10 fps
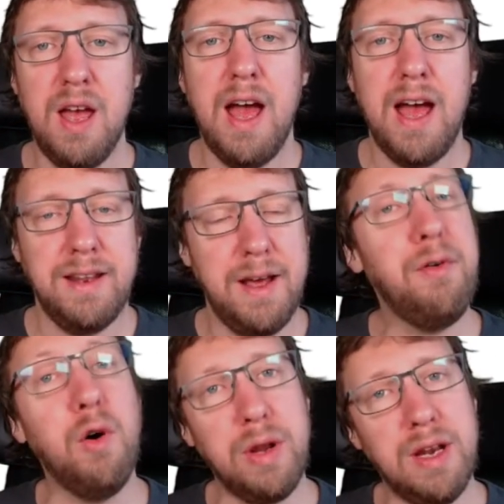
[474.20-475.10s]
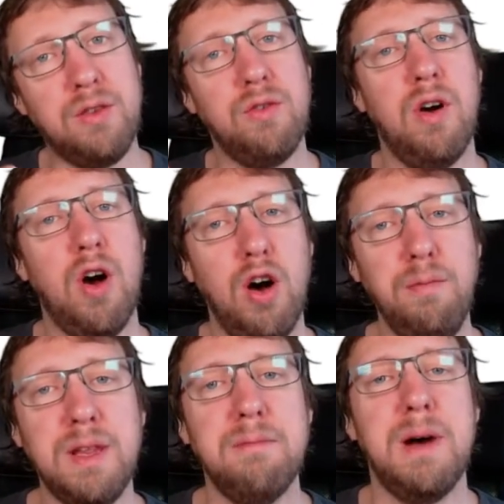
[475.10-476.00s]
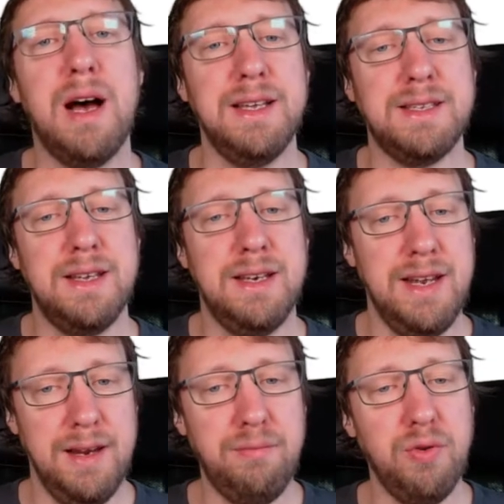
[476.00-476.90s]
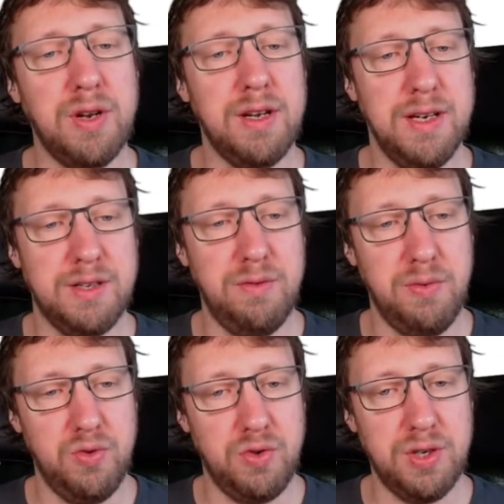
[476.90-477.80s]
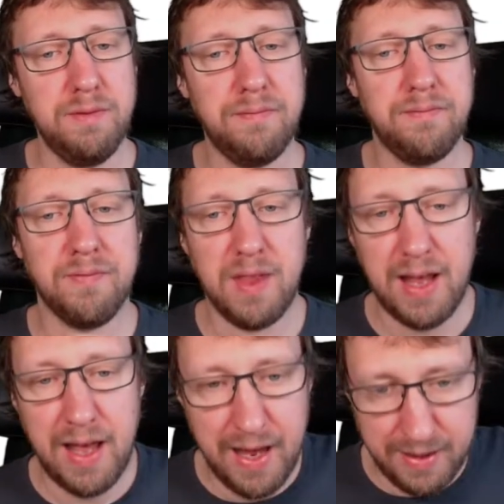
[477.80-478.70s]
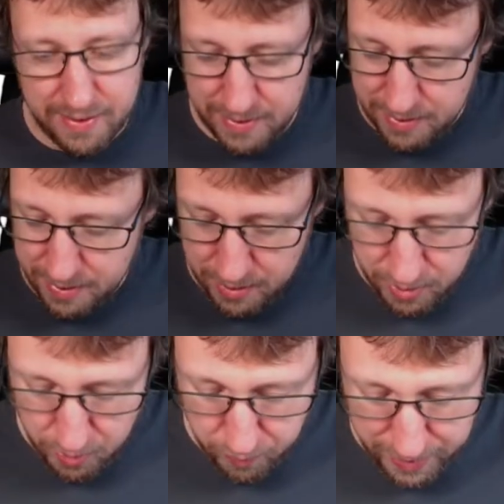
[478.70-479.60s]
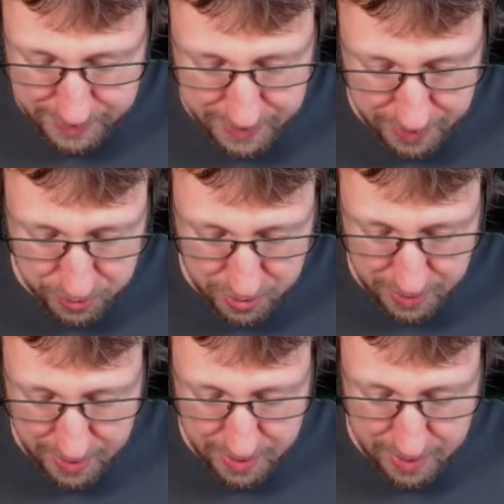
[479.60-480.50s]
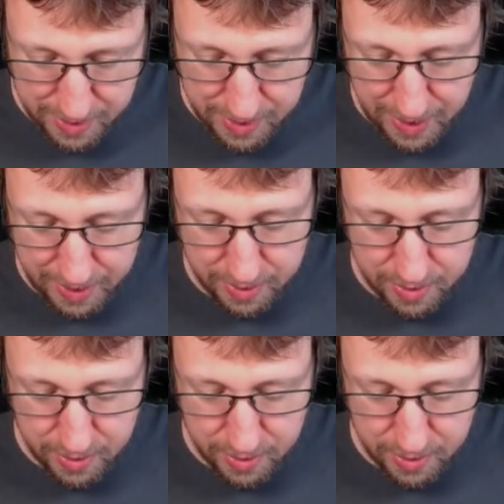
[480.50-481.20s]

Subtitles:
And therefore, we need to optimize the input distribution, and we essentially can